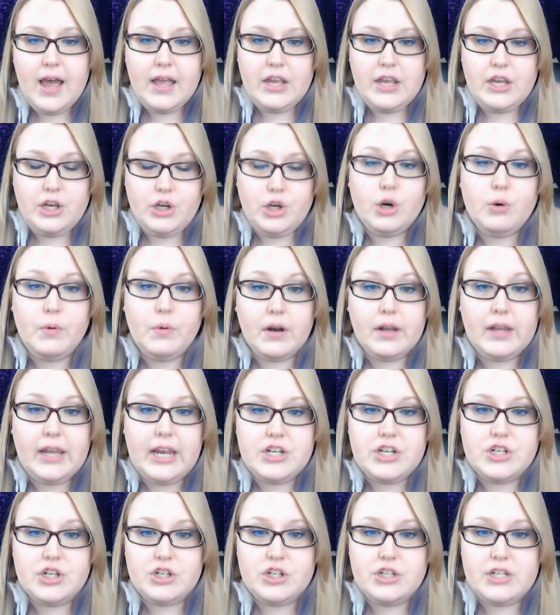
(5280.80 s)
your
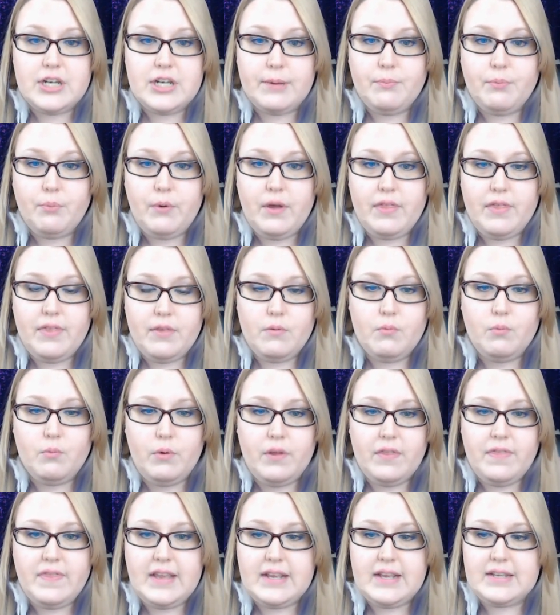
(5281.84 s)
relationship with
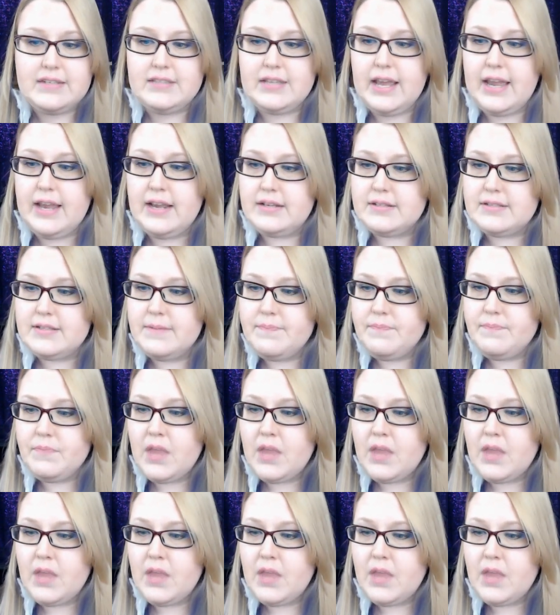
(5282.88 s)
with these things.